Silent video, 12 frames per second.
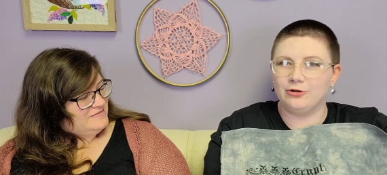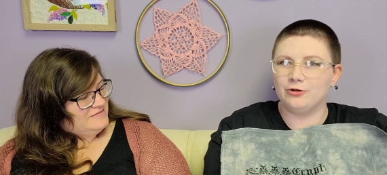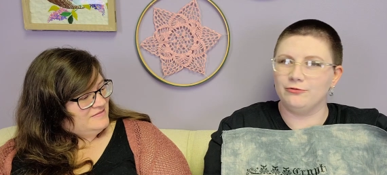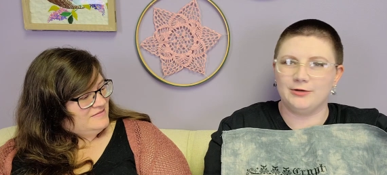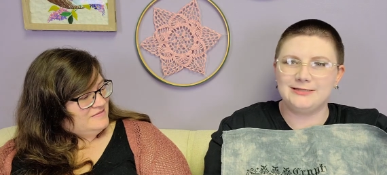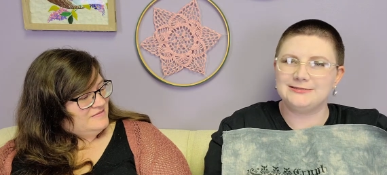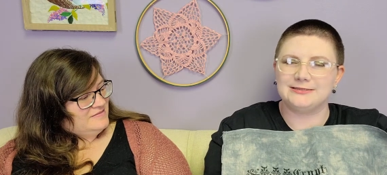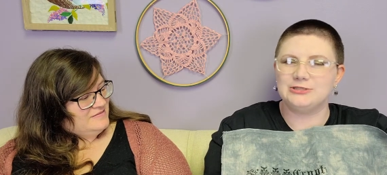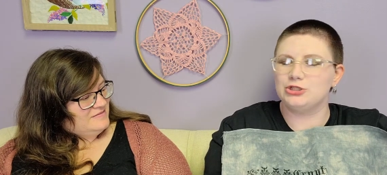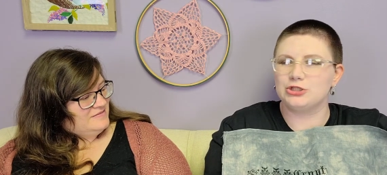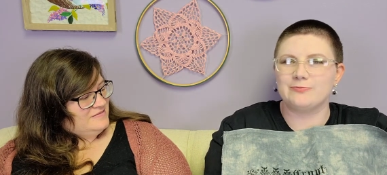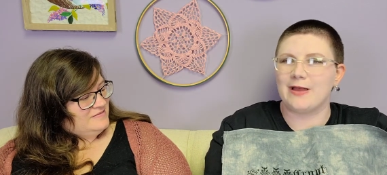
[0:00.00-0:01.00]
Speaker 1: good reason,
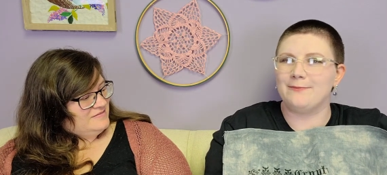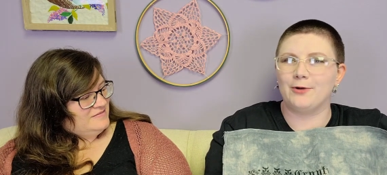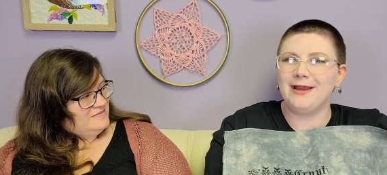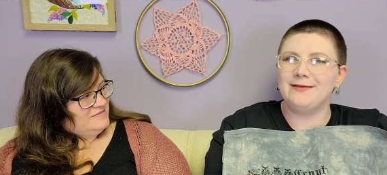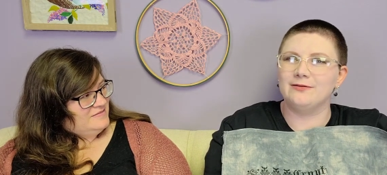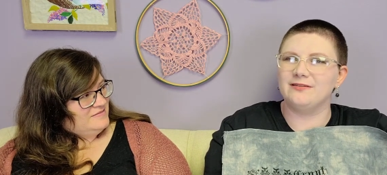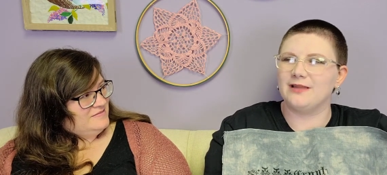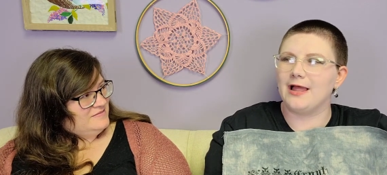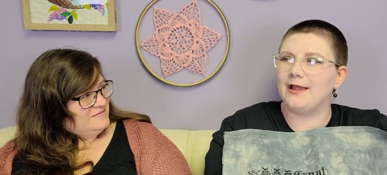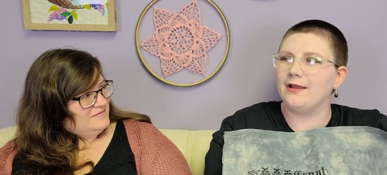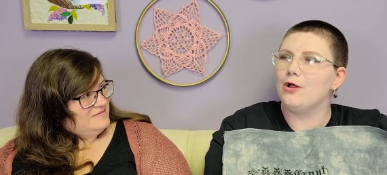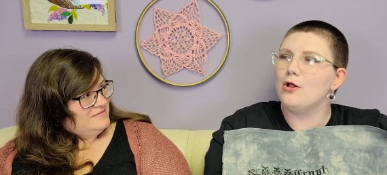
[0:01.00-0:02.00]
just my brain was
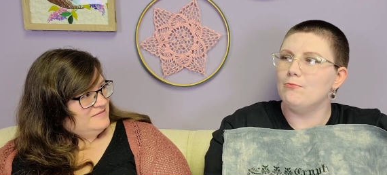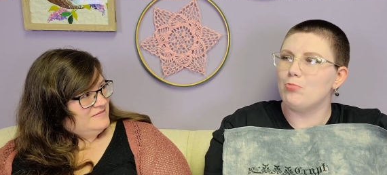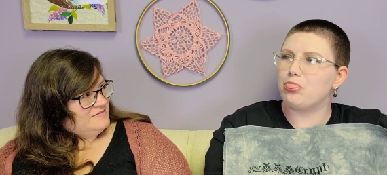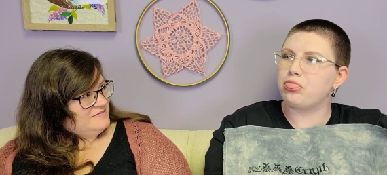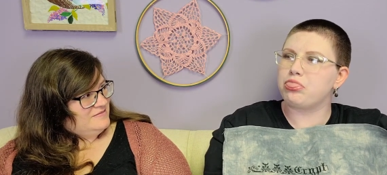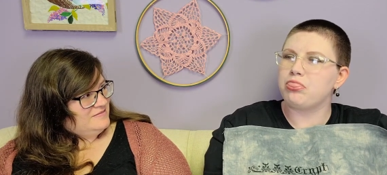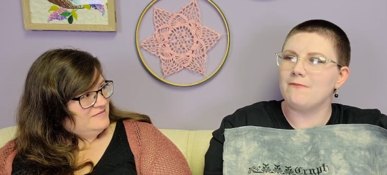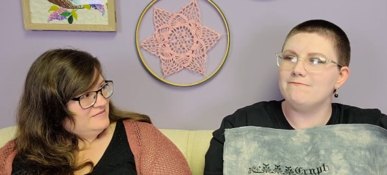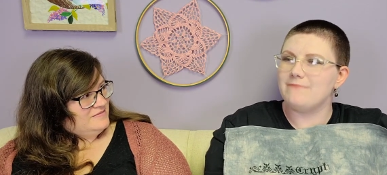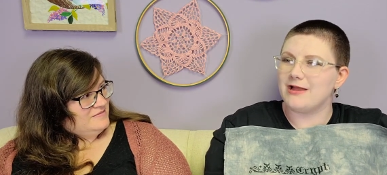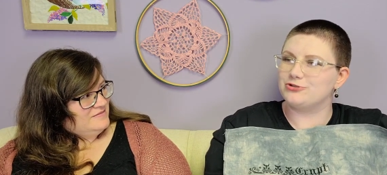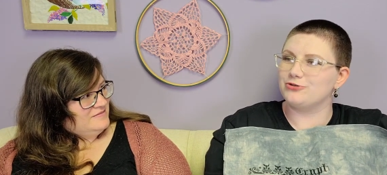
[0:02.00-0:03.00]
like,
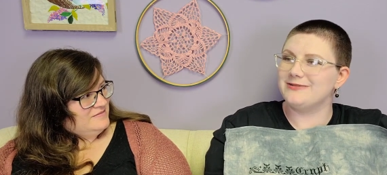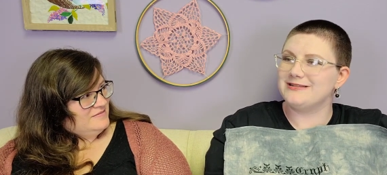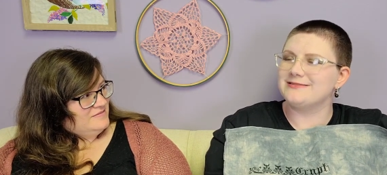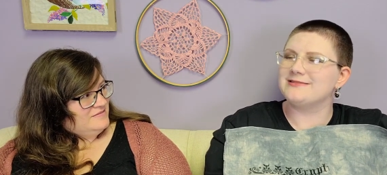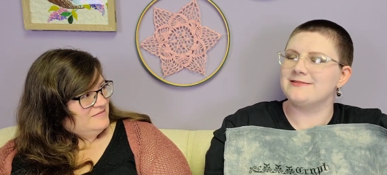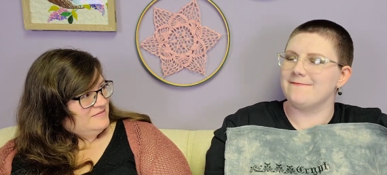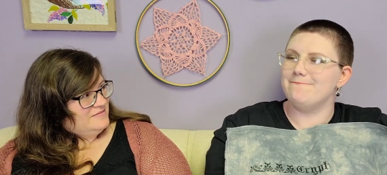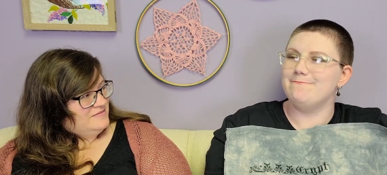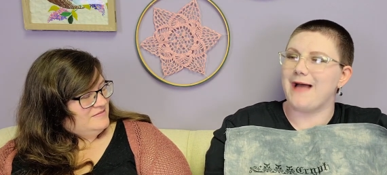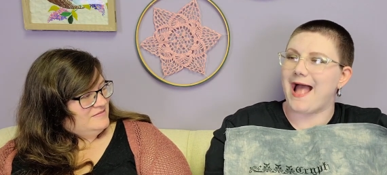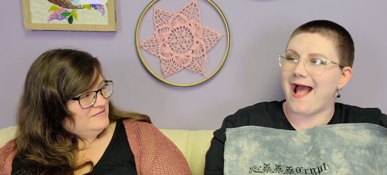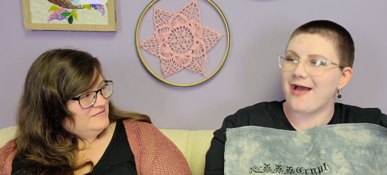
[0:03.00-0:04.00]
measurements,
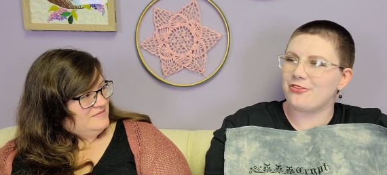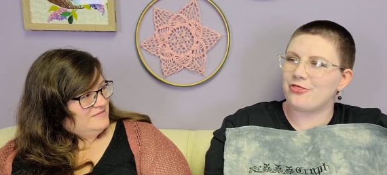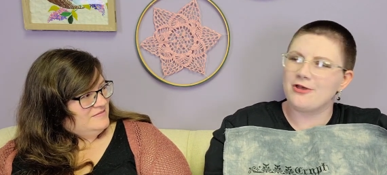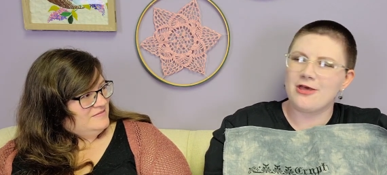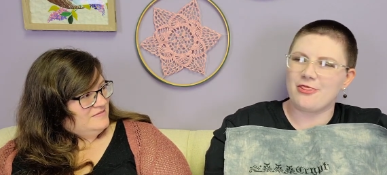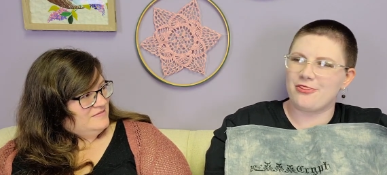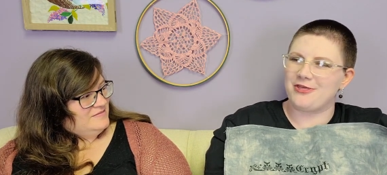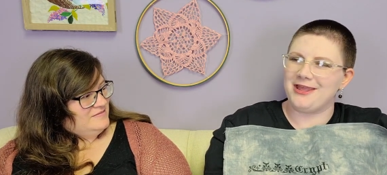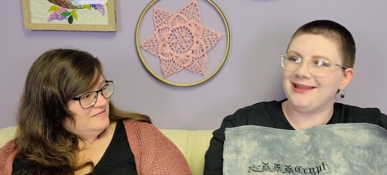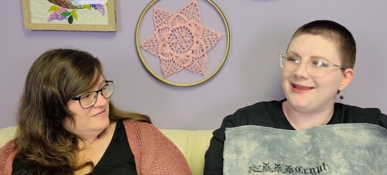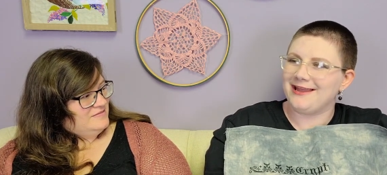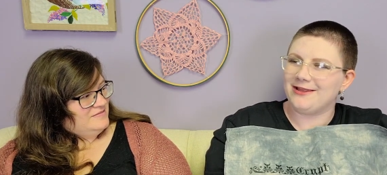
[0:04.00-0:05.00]
math,
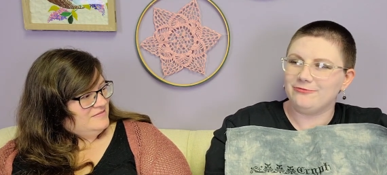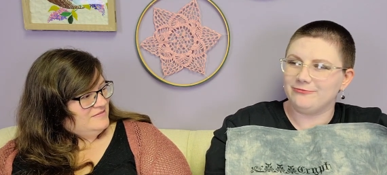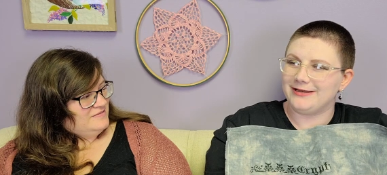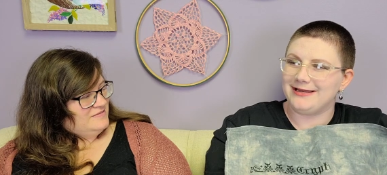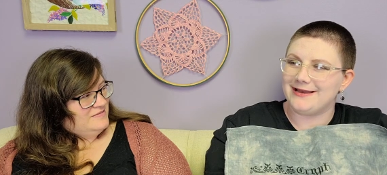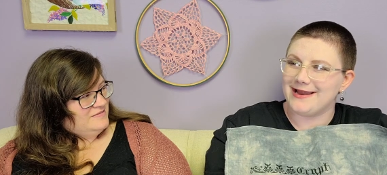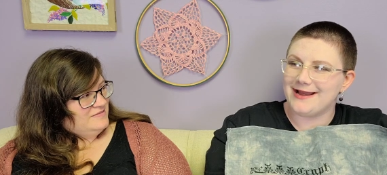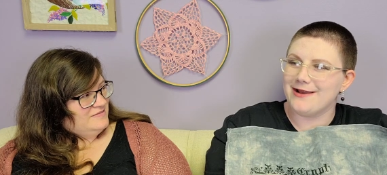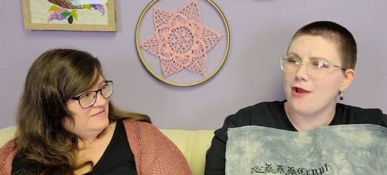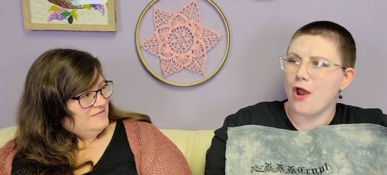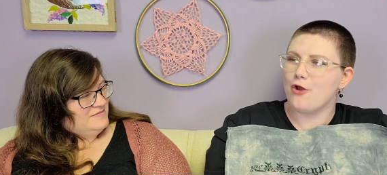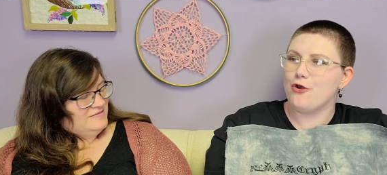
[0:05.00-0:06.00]
thinking,
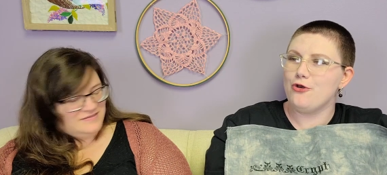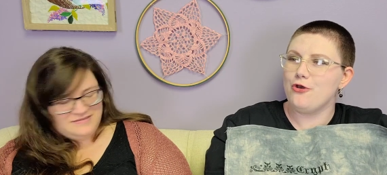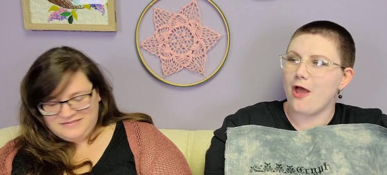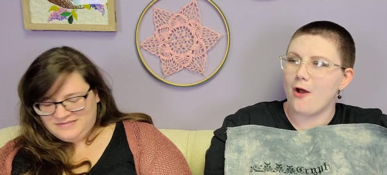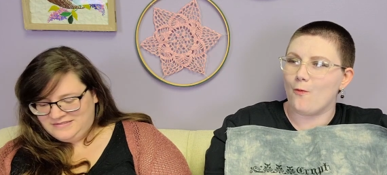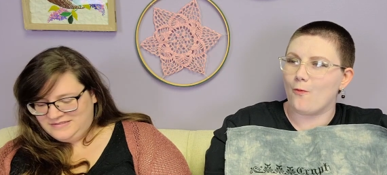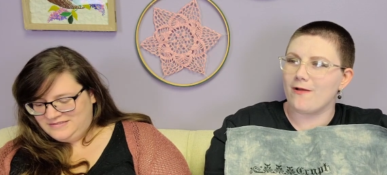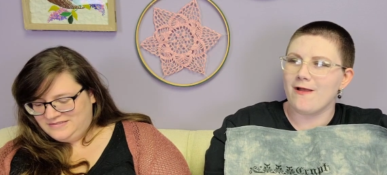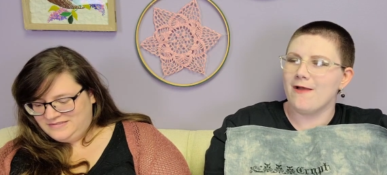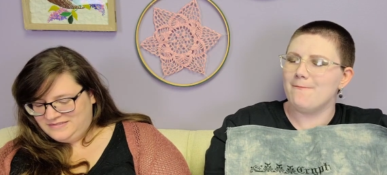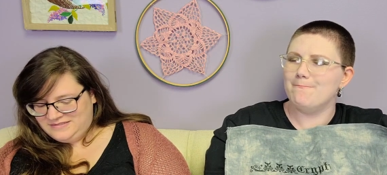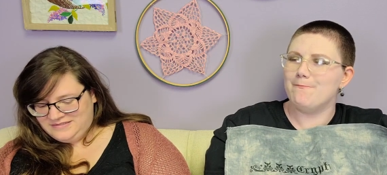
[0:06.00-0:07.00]
reading, no.
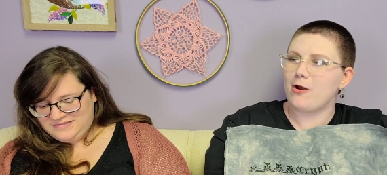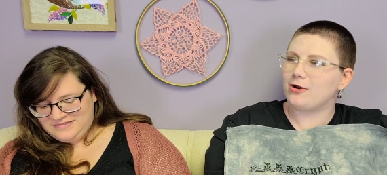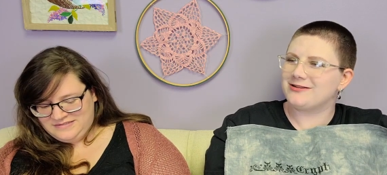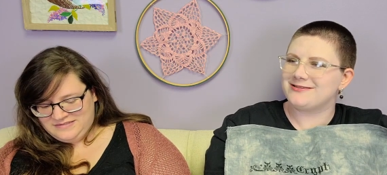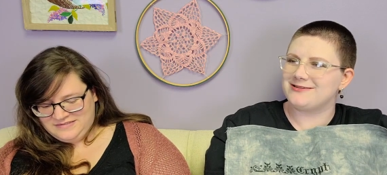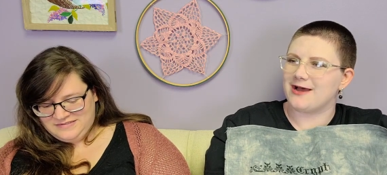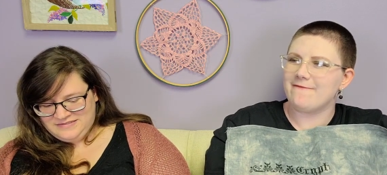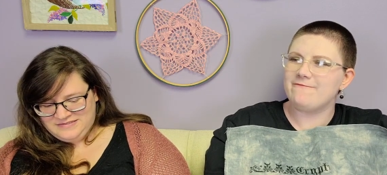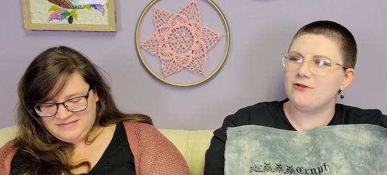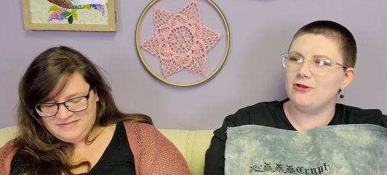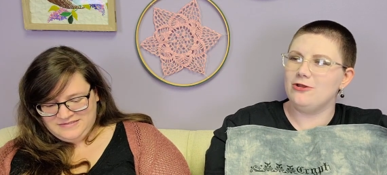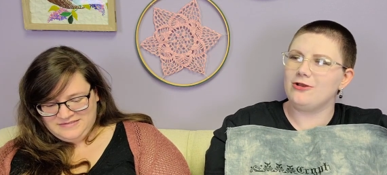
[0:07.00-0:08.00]
Mark stuff,
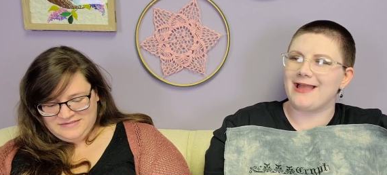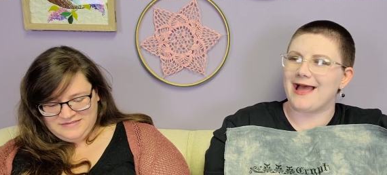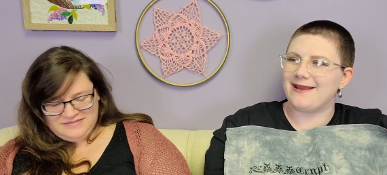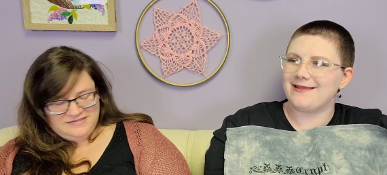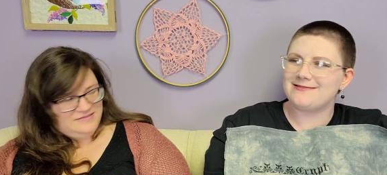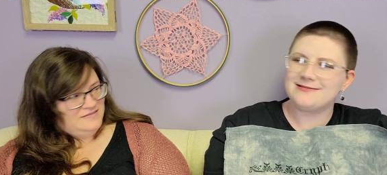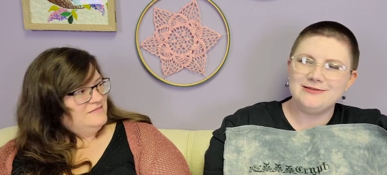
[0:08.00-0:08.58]
look at it,